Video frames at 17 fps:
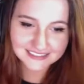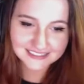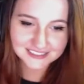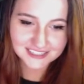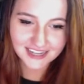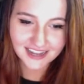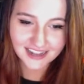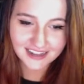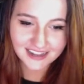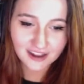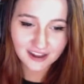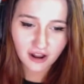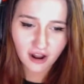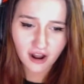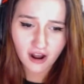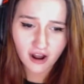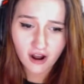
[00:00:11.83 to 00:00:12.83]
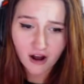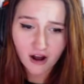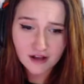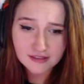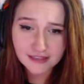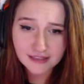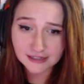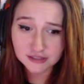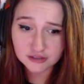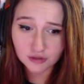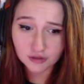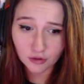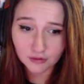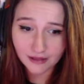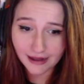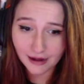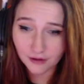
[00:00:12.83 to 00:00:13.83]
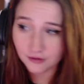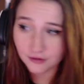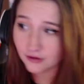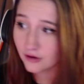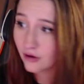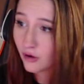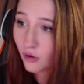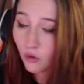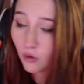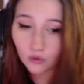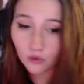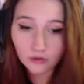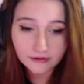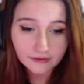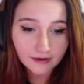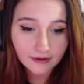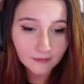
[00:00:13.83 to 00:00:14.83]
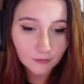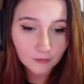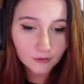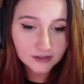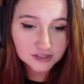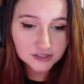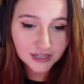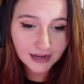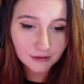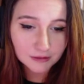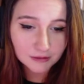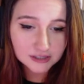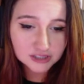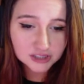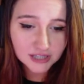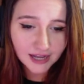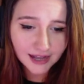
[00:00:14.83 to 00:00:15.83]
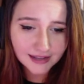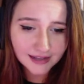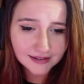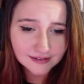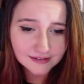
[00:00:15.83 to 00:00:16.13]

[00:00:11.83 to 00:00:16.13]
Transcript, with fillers: chat. That is so loud. Holy crap. Where's chat? Where's chat?